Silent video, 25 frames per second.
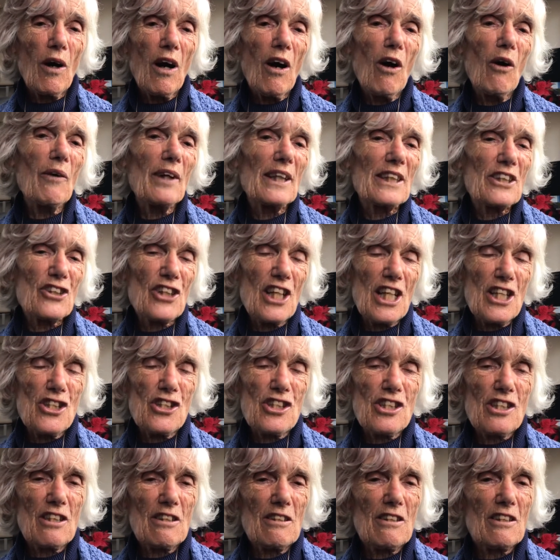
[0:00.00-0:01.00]
Oh, it
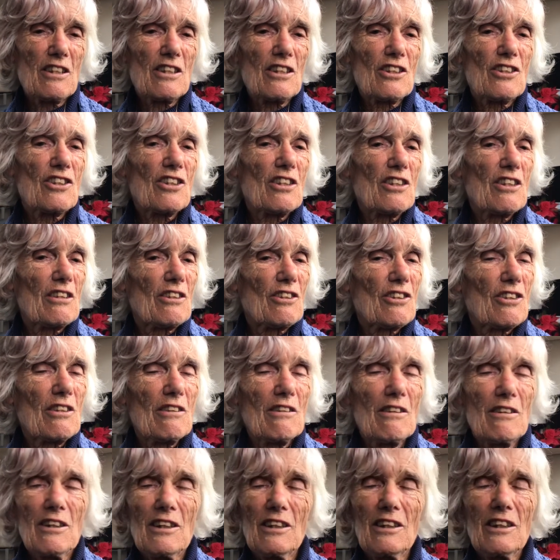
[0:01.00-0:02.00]
changed.
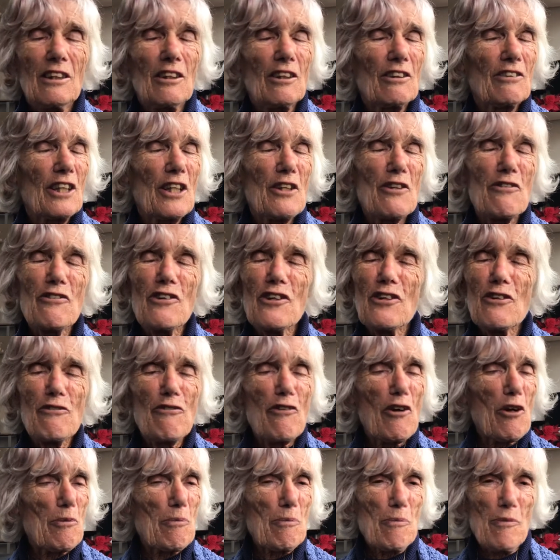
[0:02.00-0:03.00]
Oh,
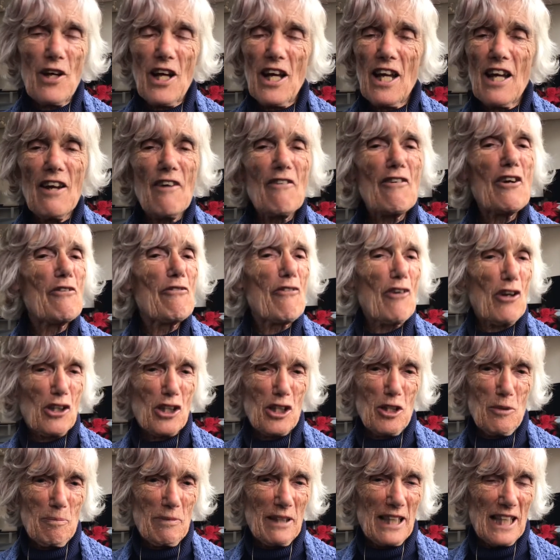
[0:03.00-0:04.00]

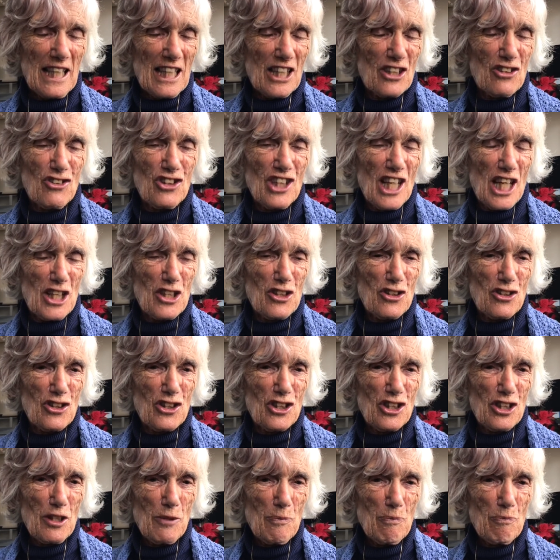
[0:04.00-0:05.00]
irrevocably it
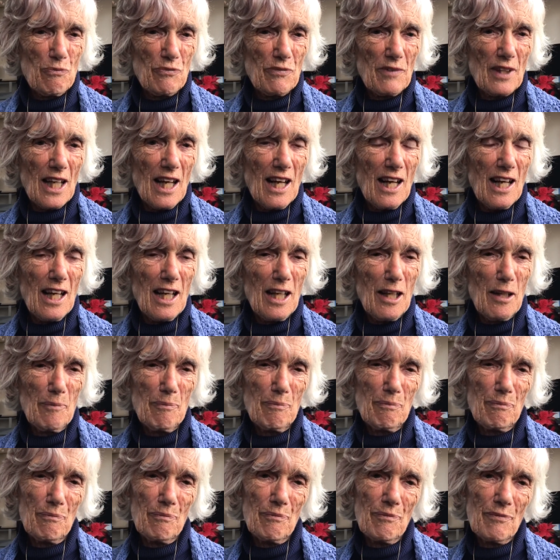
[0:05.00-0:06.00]
changed.
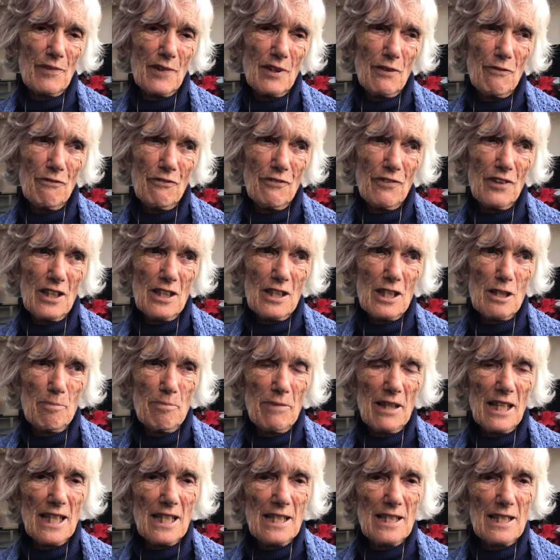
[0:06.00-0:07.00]
The
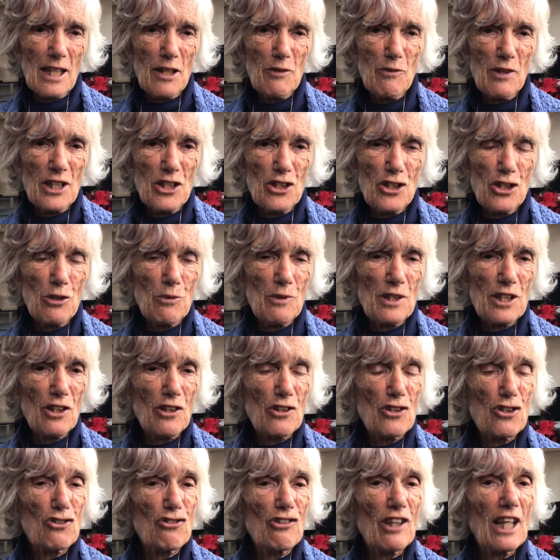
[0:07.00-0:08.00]
first place I went to was
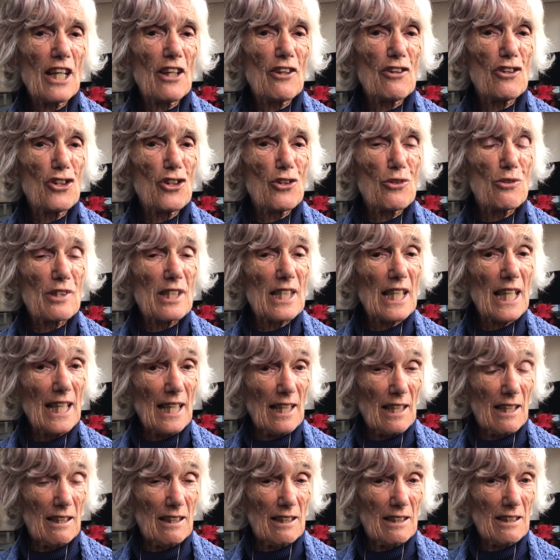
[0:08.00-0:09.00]
Australia and New
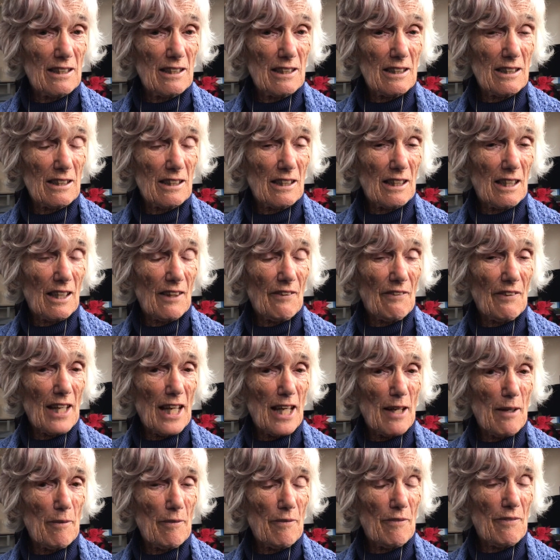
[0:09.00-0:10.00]
Zealand,
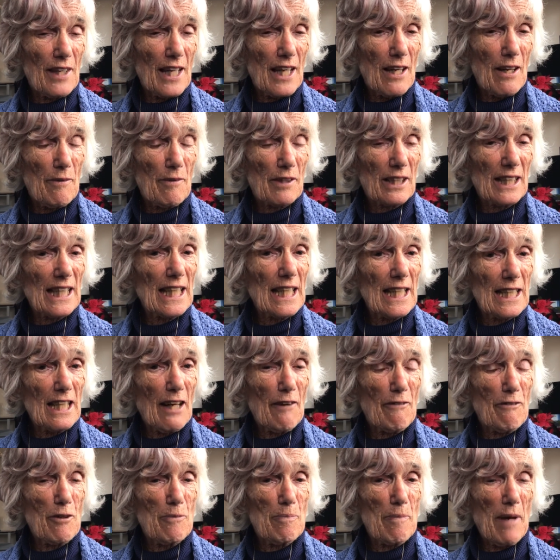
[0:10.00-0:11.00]
and they're geared
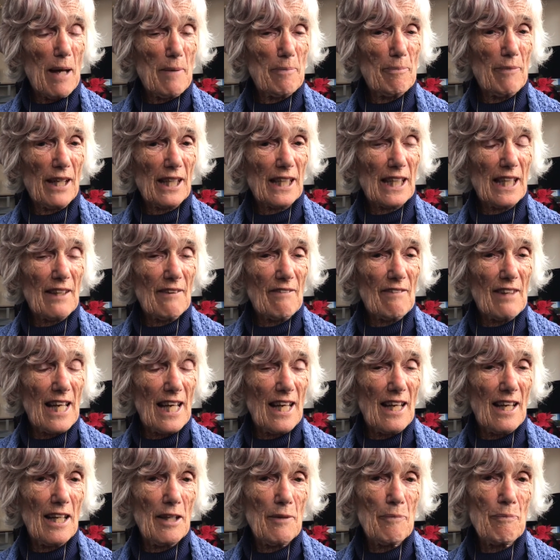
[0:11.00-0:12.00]
up for backpacking
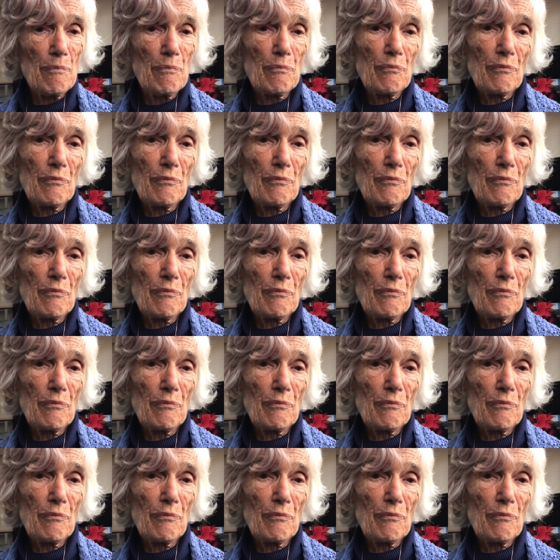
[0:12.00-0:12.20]
there.